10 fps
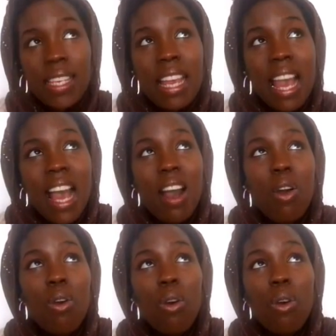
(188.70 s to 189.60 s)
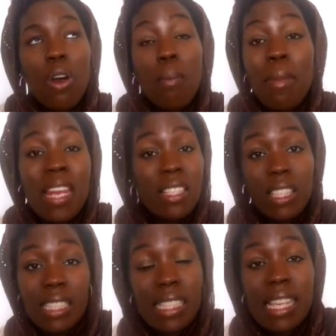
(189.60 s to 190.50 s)
Now, many
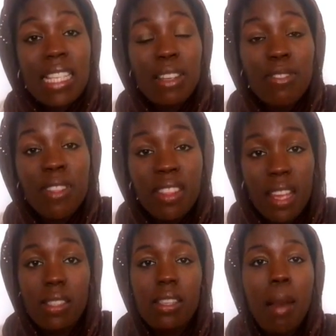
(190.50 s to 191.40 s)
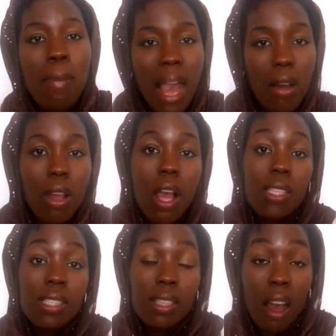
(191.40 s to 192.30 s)
studies say different things about
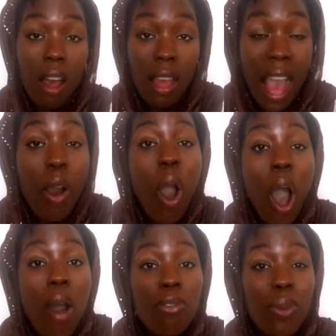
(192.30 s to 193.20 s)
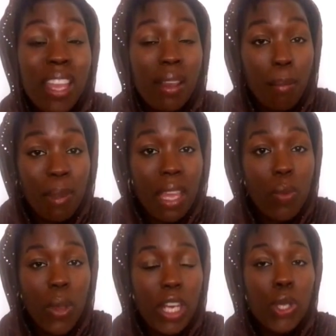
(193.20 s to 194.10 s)
how harmful it can be
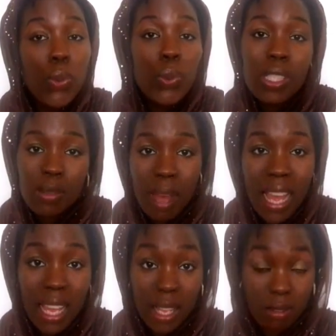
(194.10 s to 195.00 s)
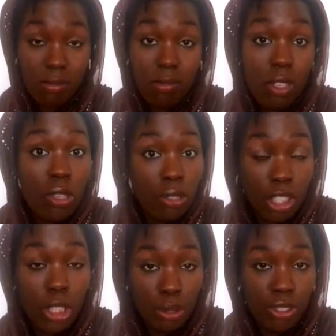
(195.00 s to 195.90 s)
when you smack your
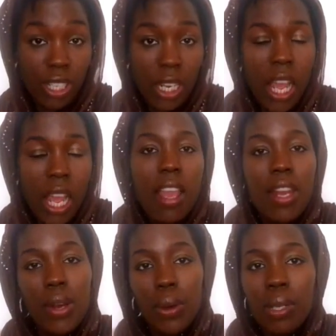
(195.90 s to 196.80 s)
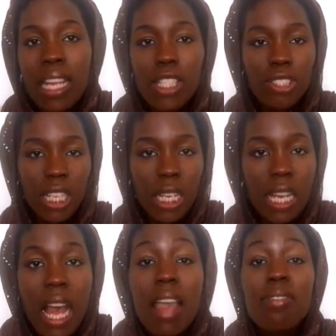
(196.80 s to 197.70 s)
children. Later on in
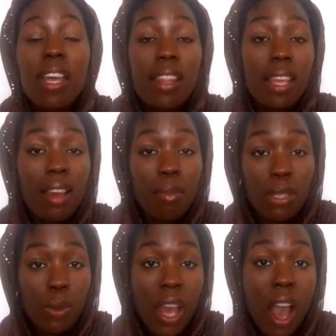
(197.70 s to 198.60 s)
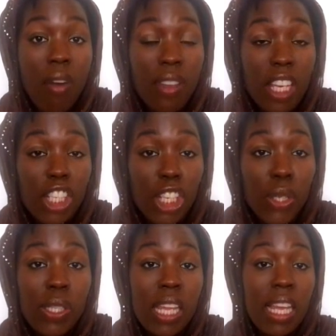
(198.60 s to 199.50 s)
life, they can have mental health
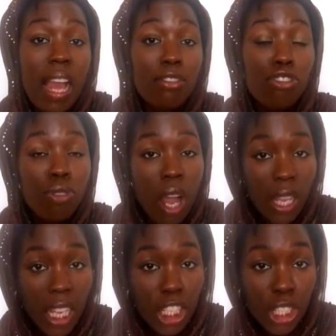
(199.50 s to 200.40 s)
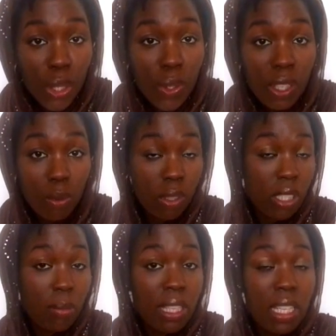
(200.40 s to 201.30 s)
issues, they can have drug issues, is what
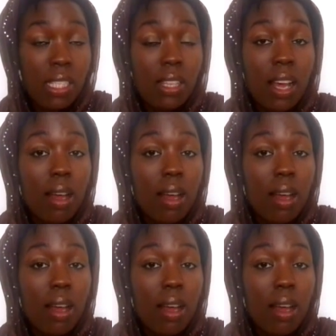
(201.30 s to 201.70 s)
some of these